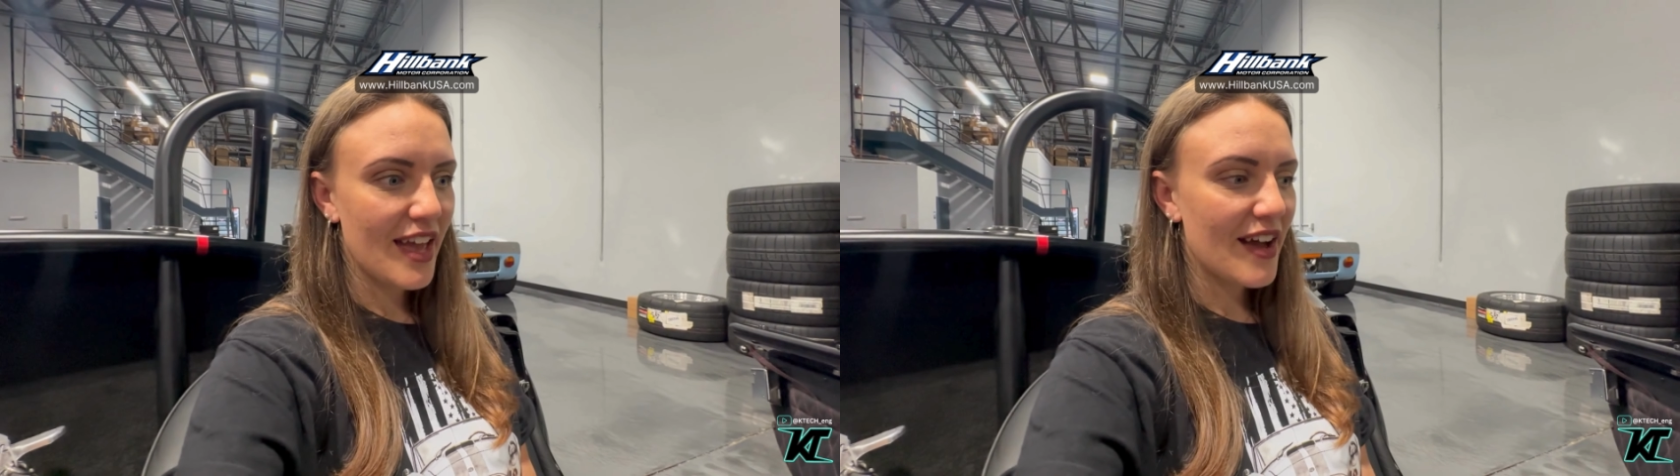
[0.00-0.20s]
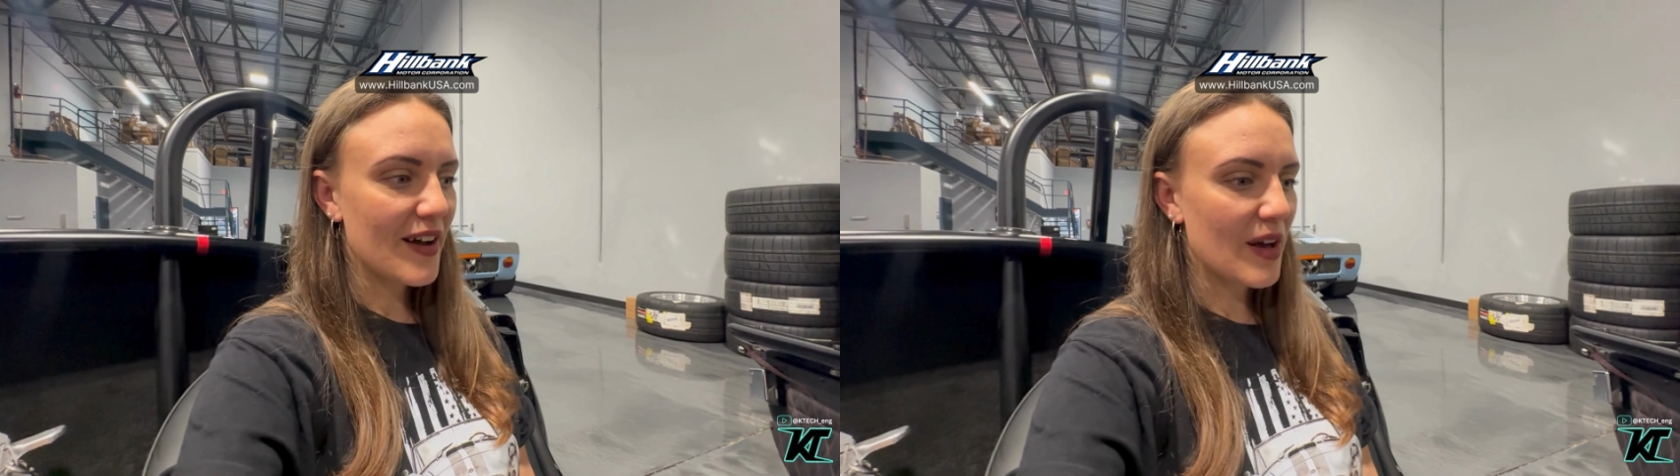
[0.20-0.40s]

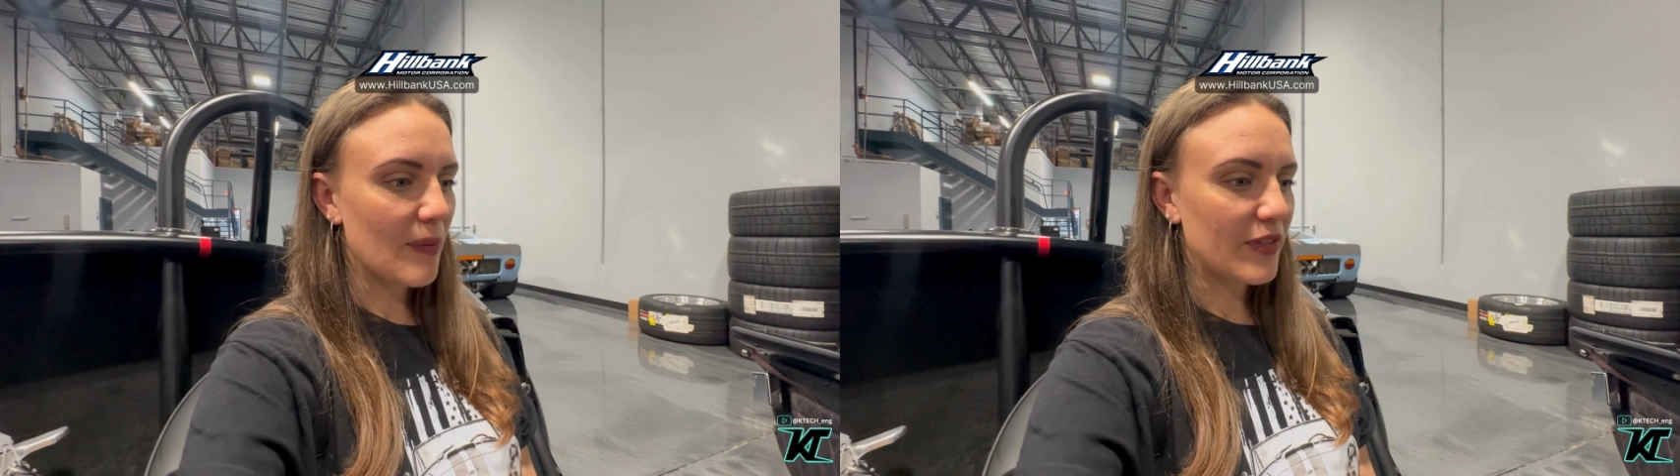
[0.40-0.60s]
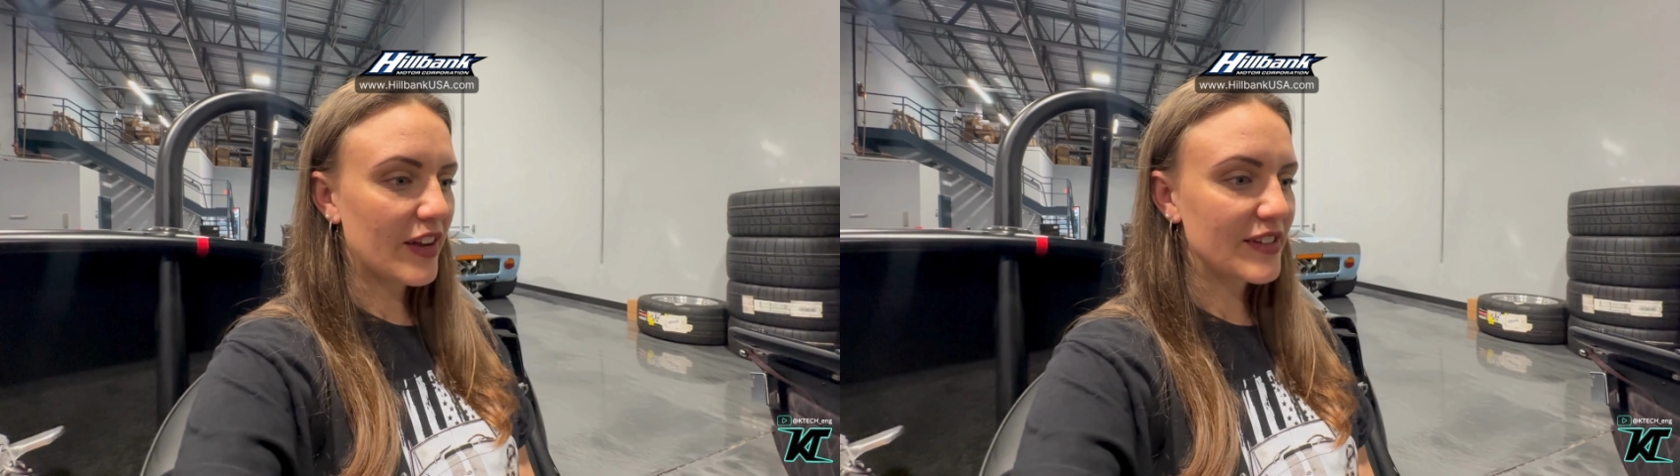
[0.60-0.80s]

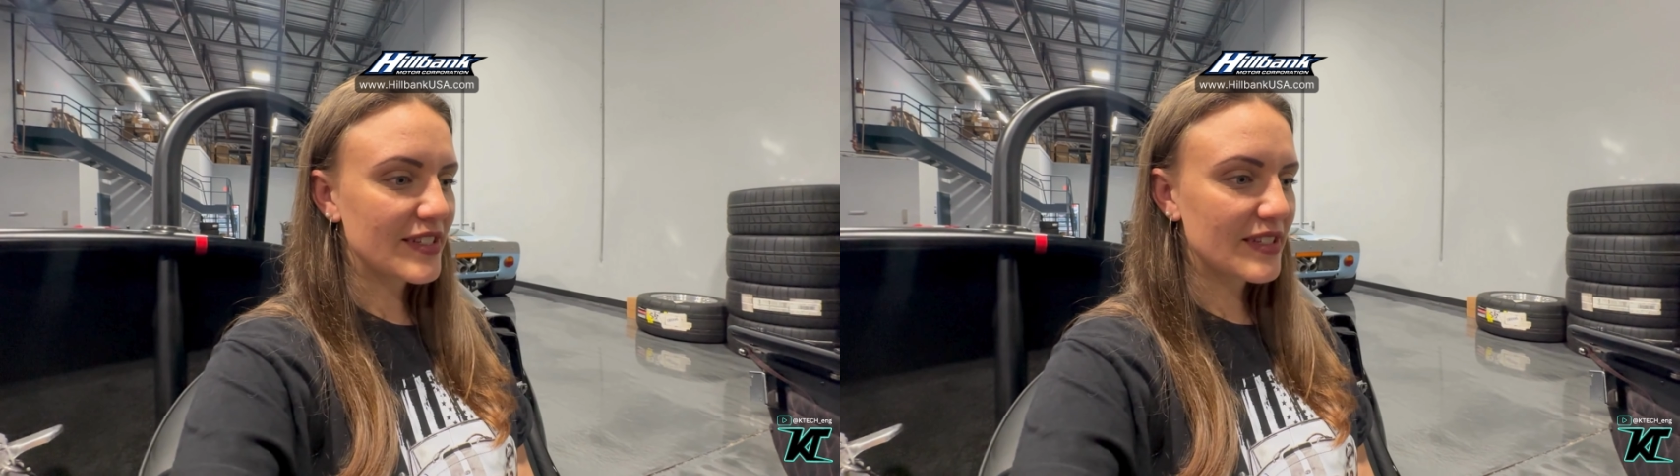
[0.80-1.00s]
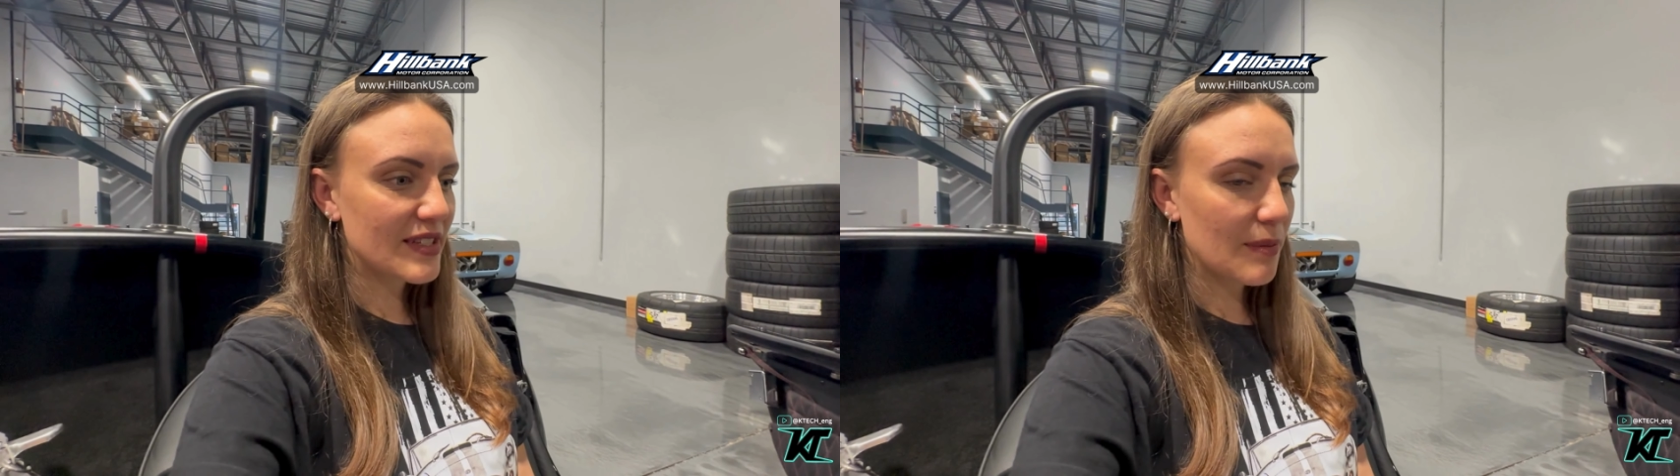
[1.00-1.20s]

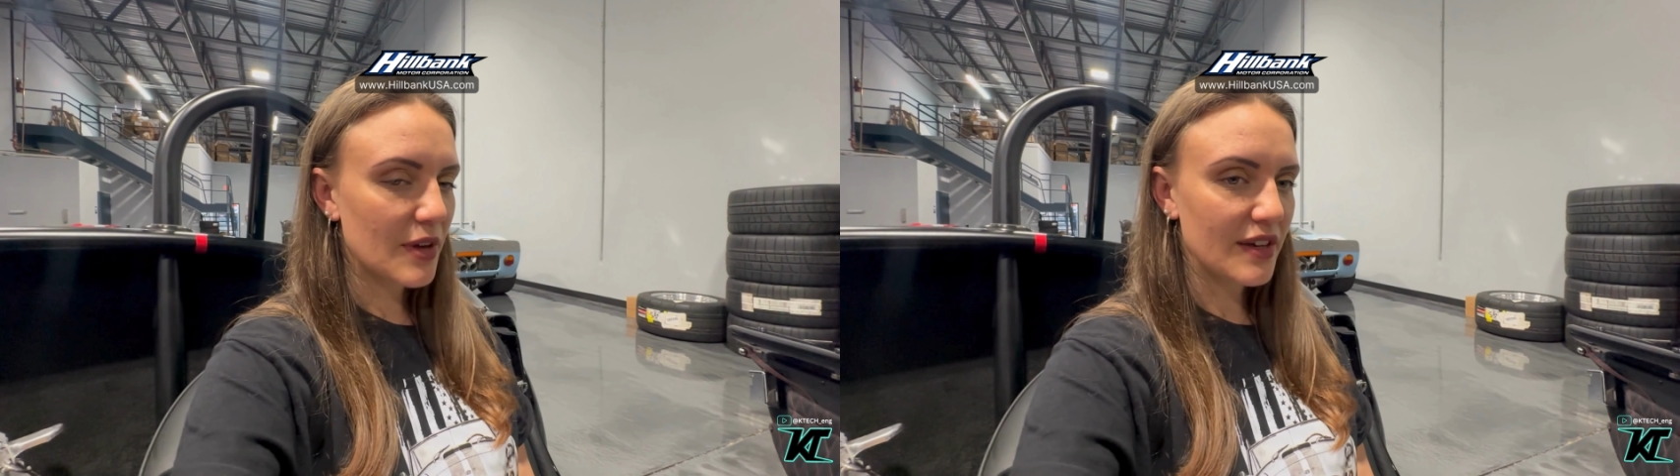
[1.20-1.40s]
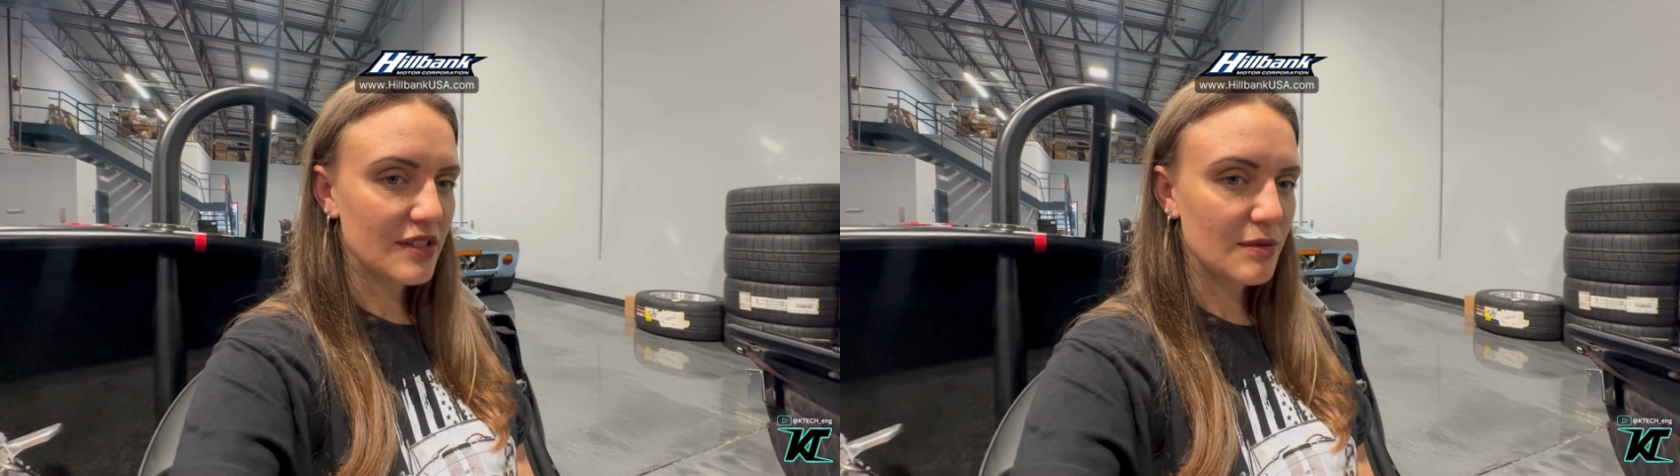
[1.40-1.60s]
There's
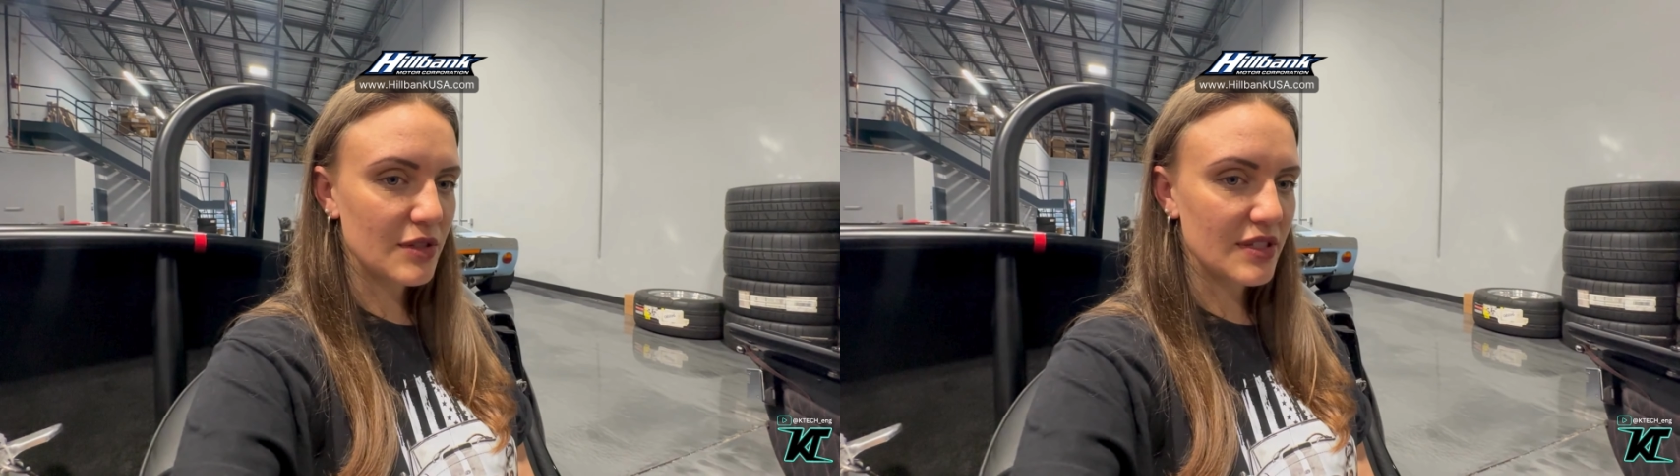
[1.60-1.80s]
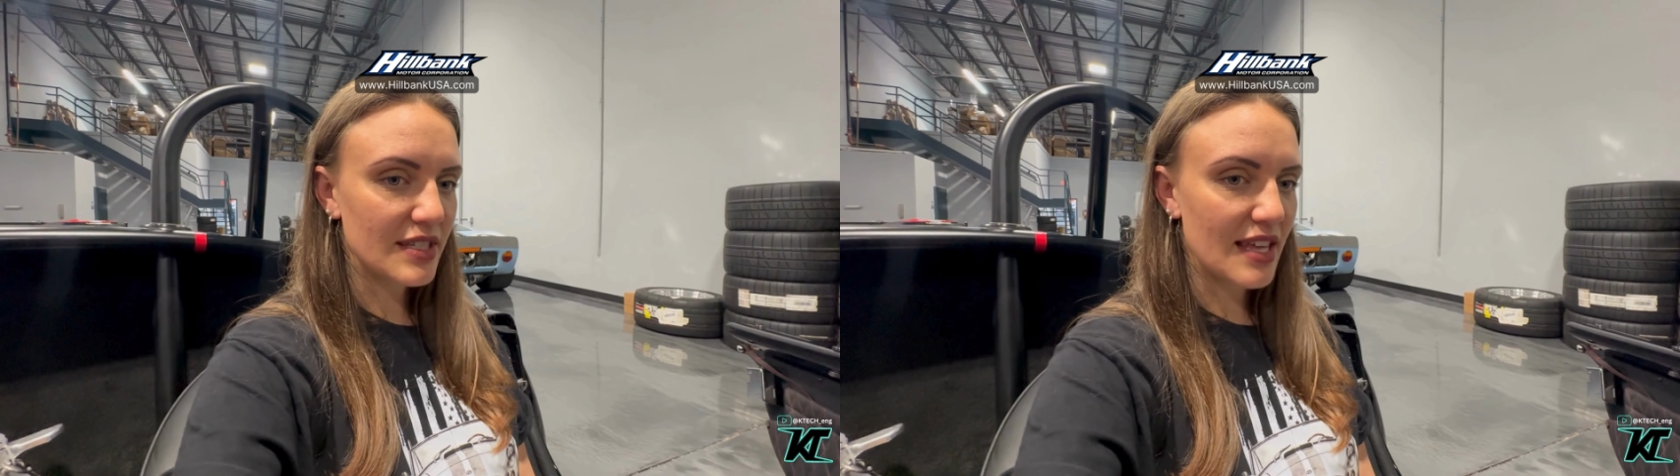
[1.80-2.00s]
some customers